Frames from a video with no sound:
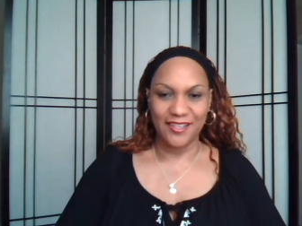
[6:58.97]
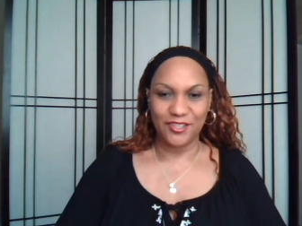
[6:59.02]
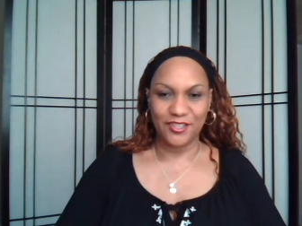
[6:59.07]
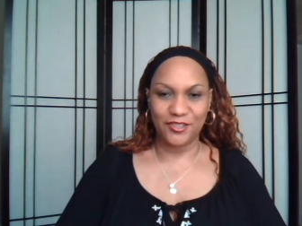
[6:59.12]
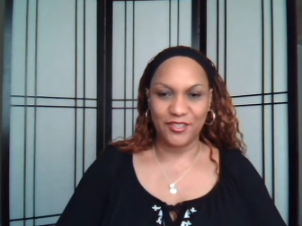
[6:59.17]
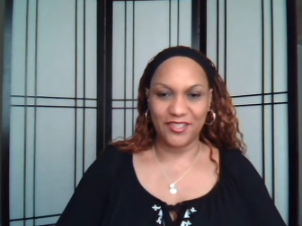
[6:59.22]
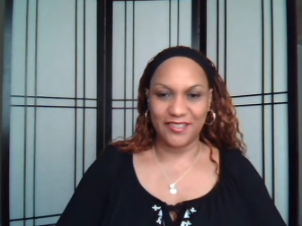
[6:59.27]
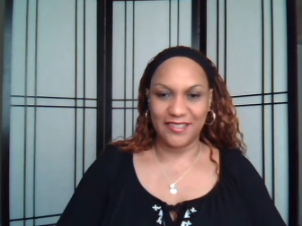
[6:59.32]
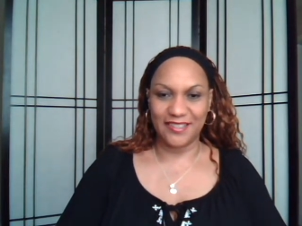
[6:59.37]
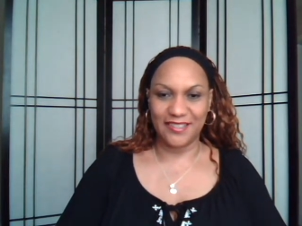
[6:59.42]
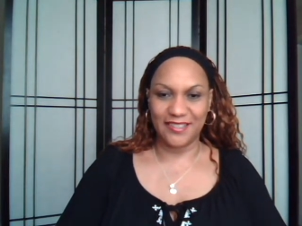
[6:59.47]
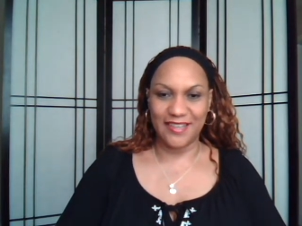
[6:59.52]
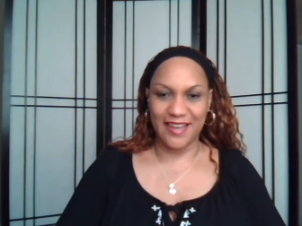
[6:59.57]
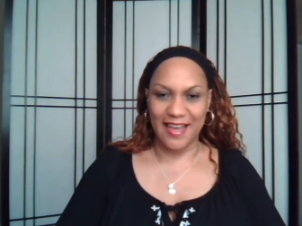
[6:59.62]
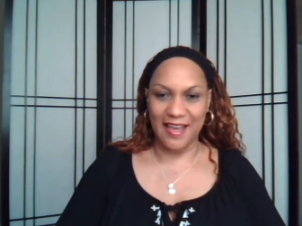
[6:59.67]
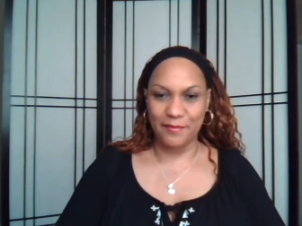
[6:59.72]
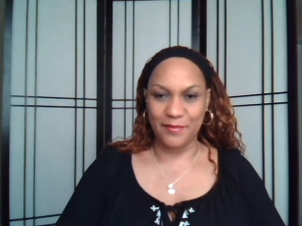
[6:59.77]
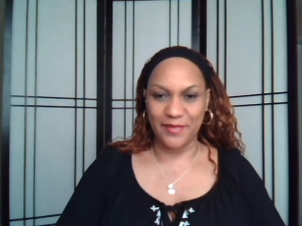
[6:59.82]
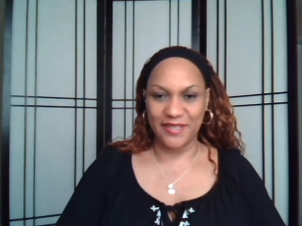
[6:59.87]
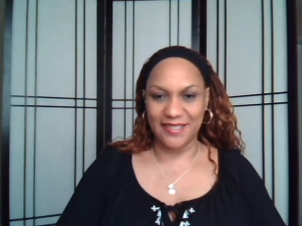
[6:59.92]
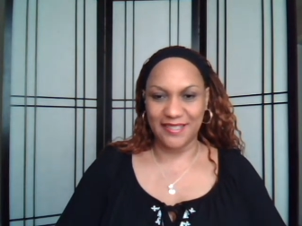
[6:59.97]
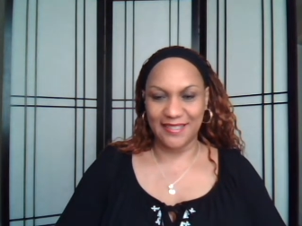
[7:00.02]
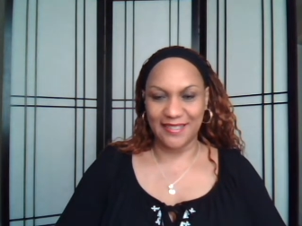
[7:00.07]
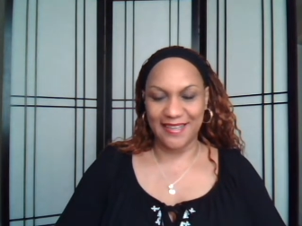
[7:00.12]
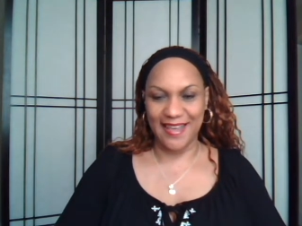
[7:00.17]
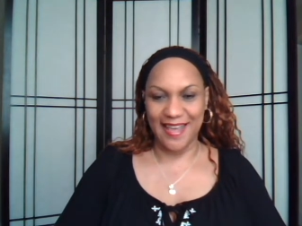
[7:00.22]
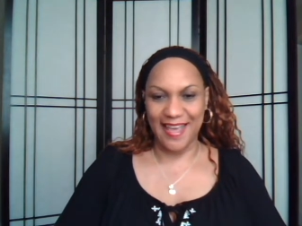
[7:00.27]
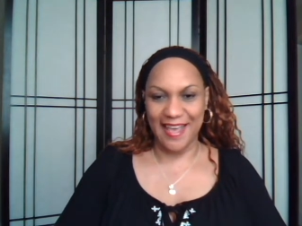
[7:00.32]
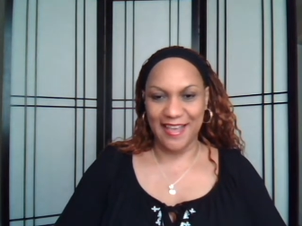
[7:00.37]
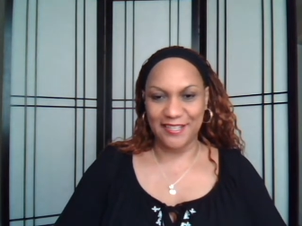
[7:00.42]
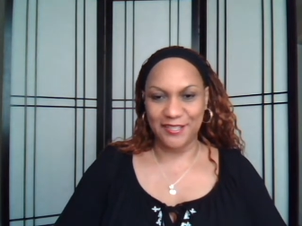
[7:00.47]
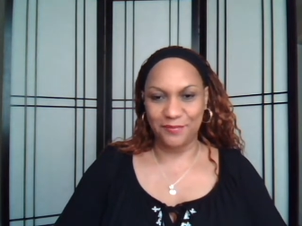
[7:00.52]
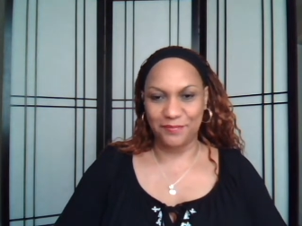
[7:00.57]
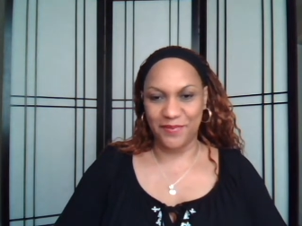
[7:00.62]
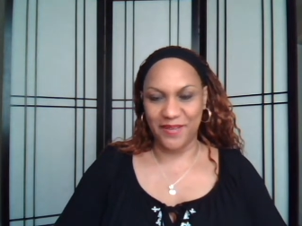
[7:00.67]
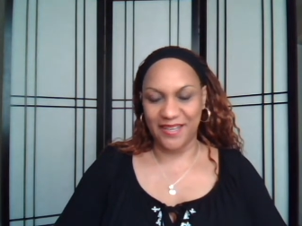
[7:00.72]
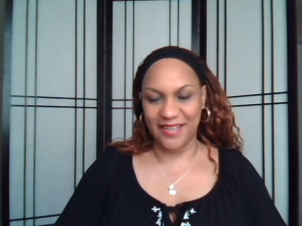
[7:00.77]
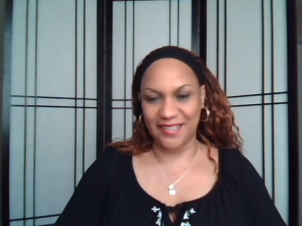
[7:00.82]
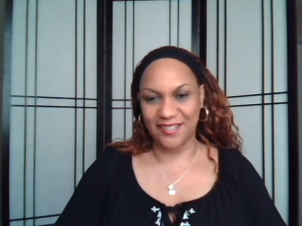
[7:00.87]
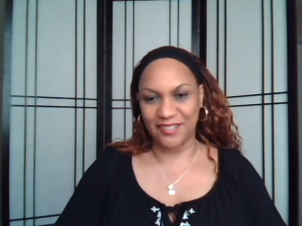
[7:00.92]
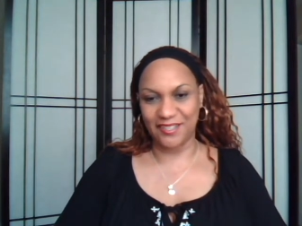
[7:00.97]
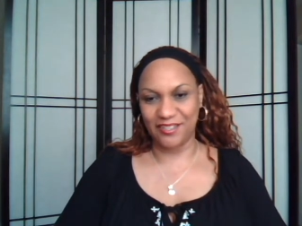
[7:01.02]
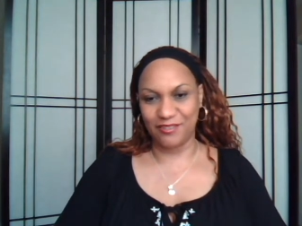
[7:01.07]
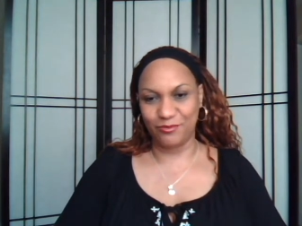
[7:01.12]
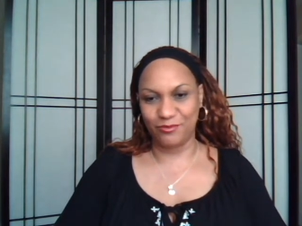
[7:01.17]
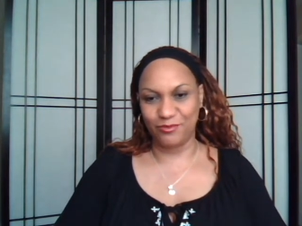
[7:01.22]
you know, the alignments and the aspects,